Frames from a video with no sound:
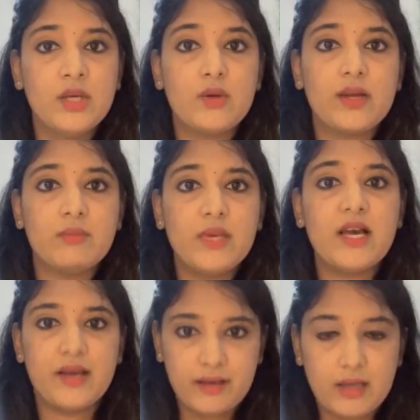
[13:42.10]
You can be
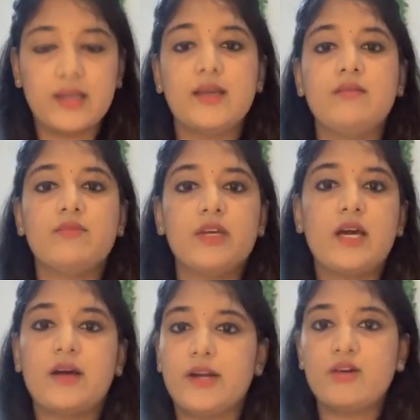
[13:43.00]
ahead, again way
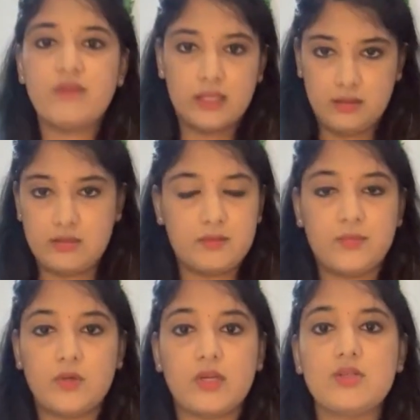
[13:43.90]
ahead of others,
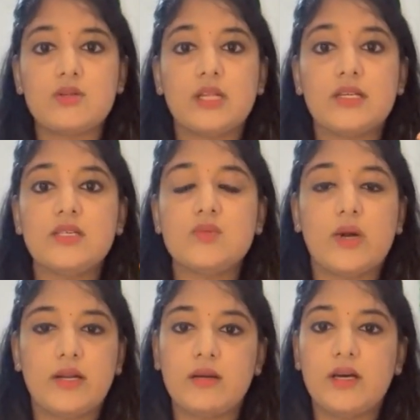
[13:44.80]
okay. So that is
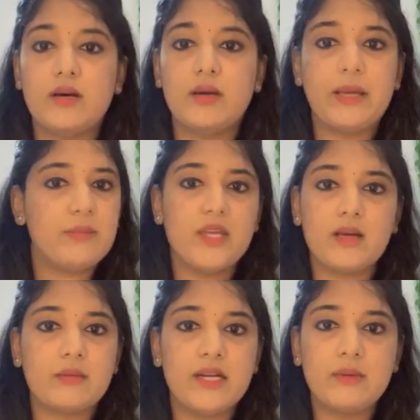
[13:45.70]
one
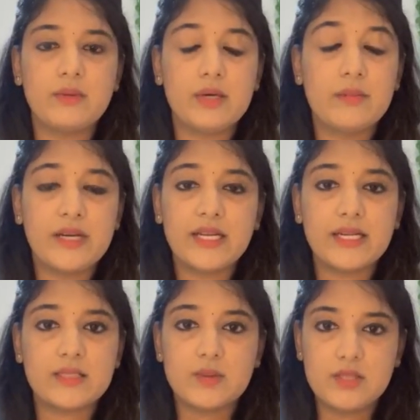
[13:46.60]
MER, Midnight
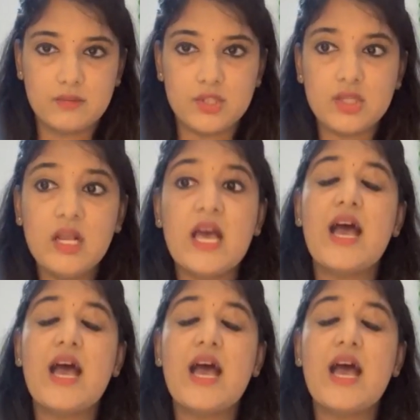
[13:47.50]
Express Revision.